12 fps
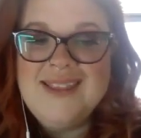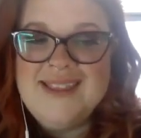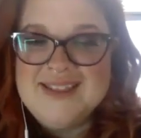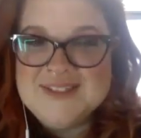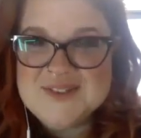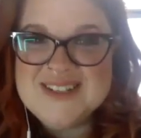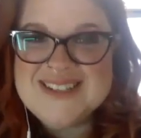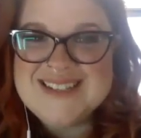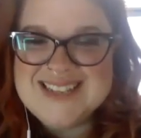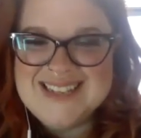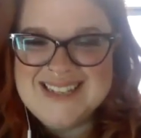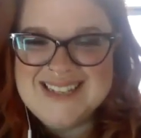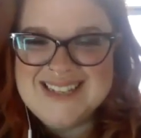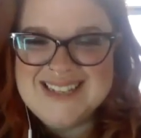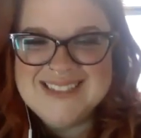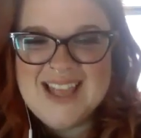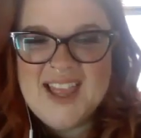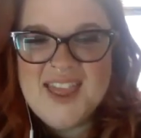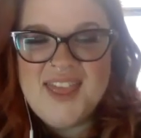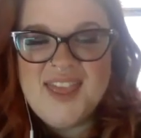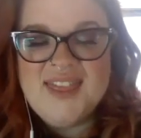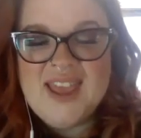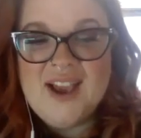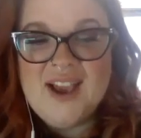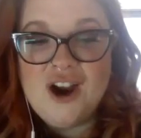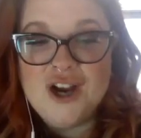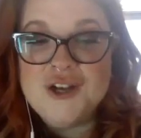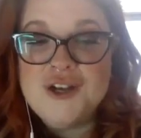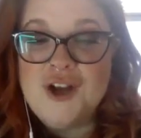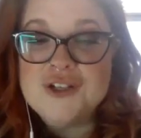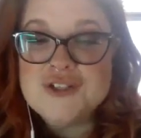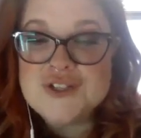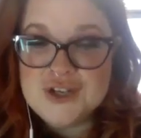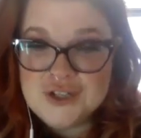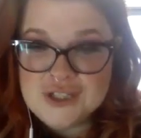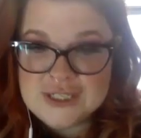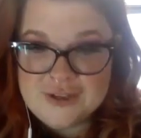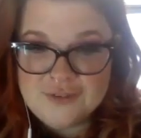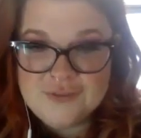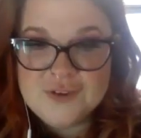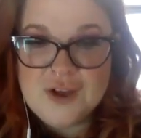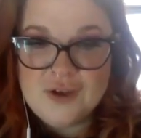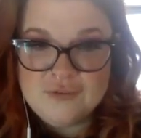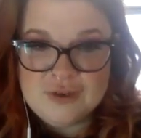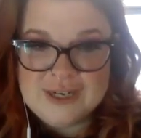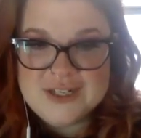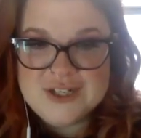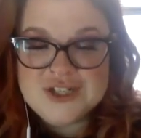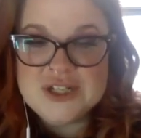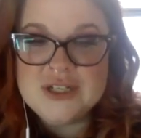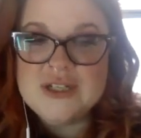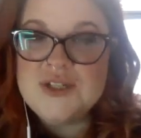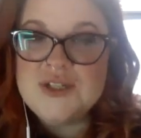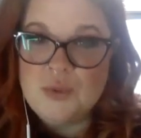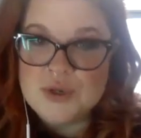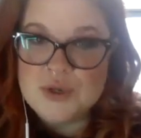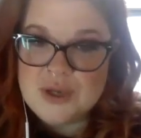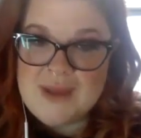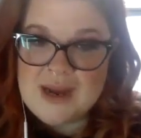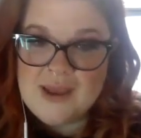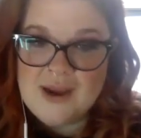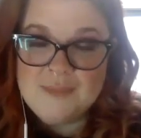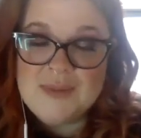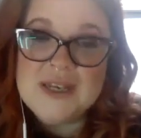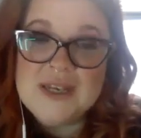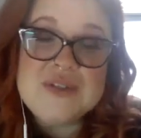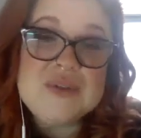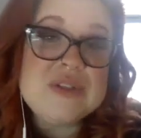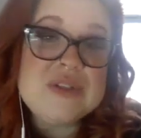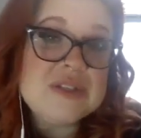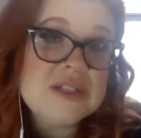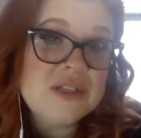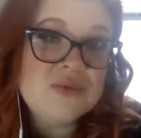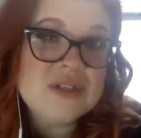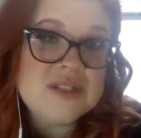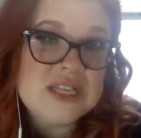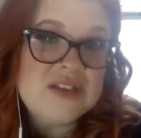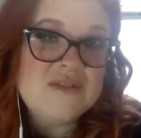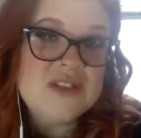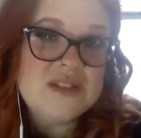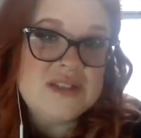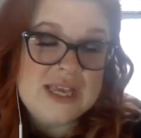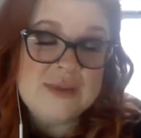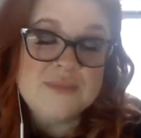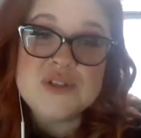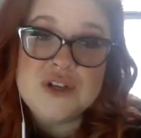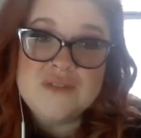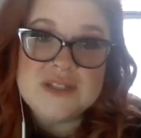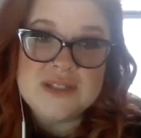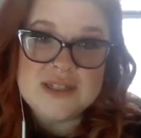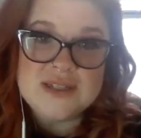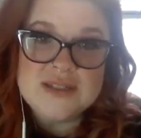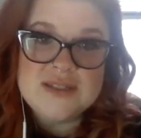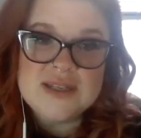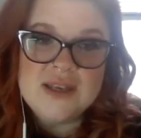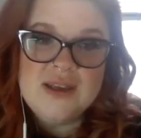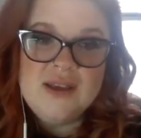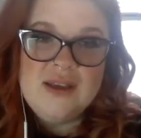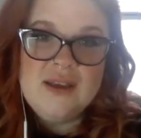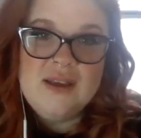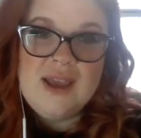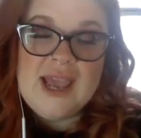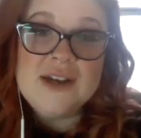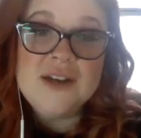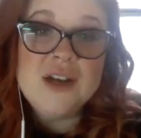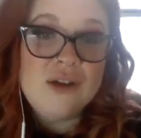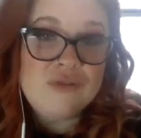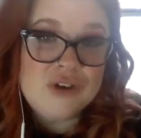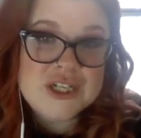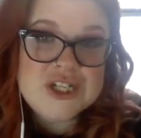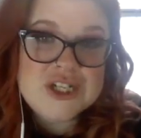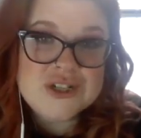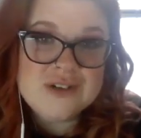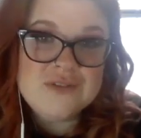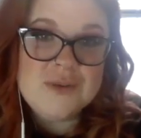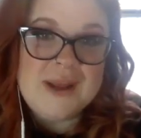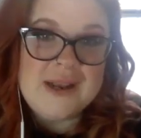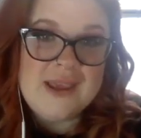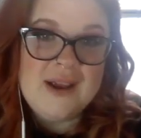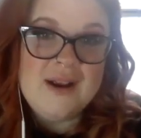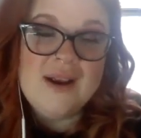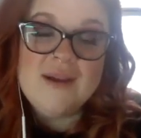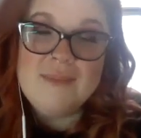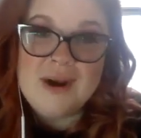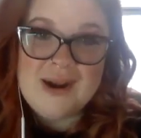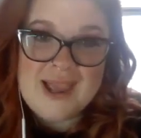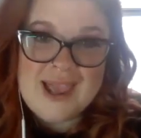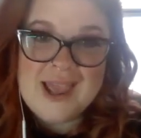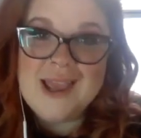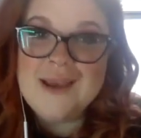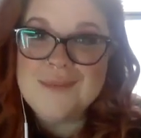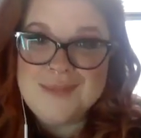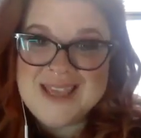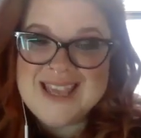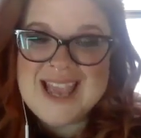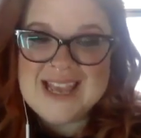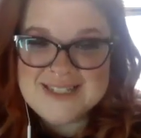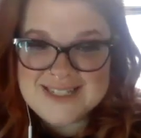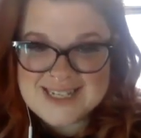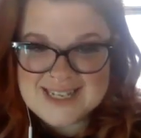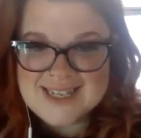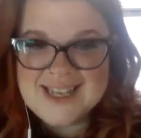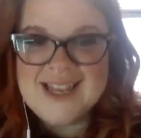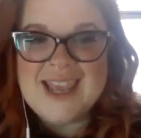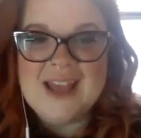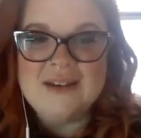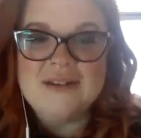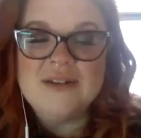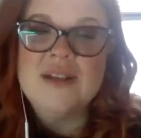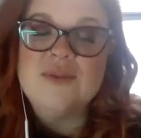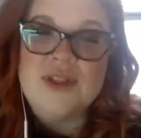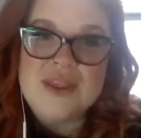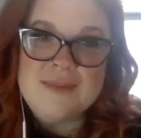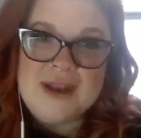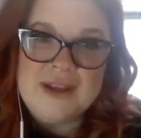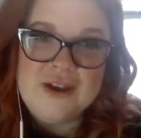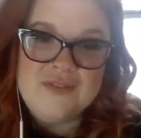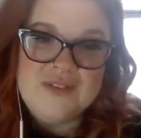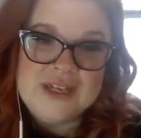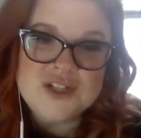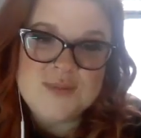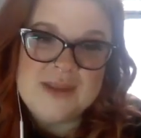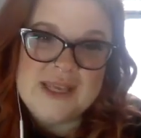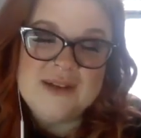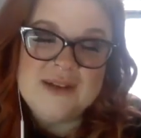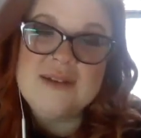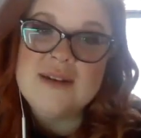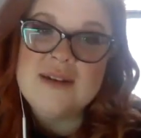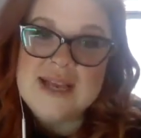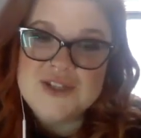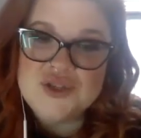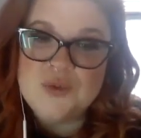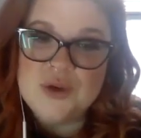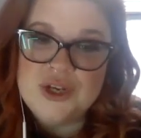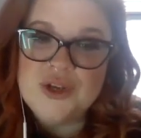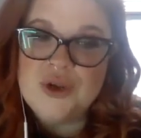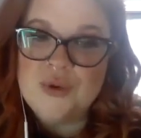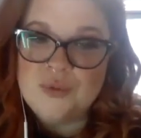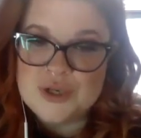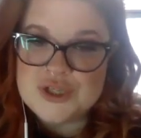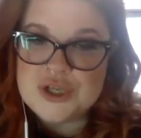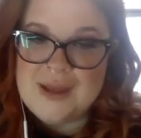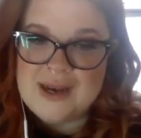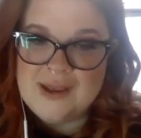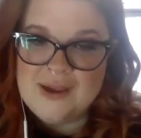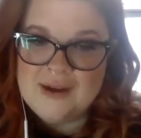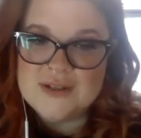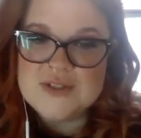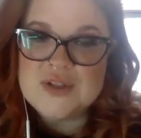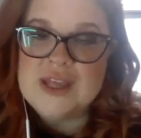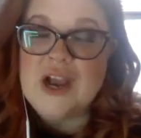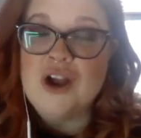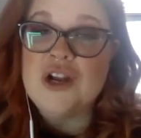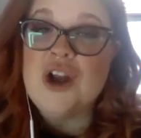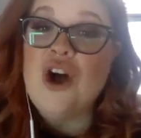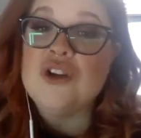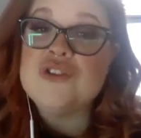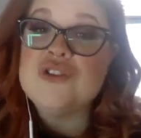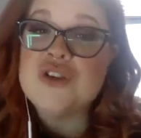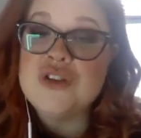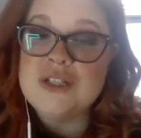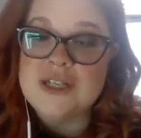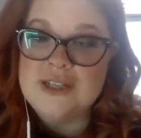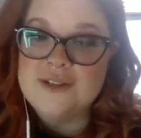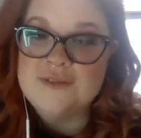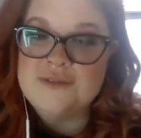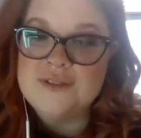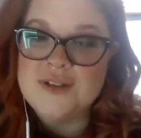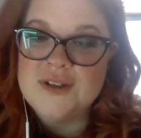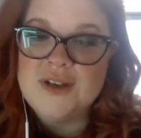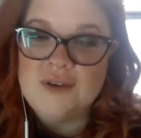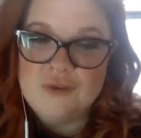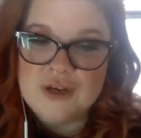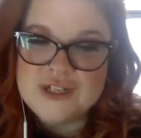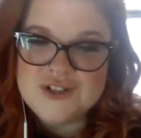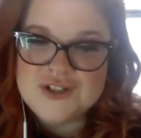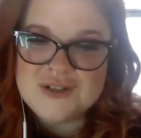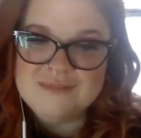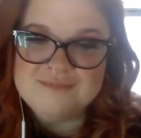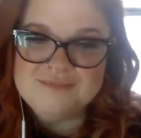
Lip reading: The answer is C. They are an alternative coverage to original Medicare because you still receive the same services and coverage for Medicare Part A, B, and D, again, with the Medicare Advantage plan, as you would original Medicare. So they are an alternative coverage.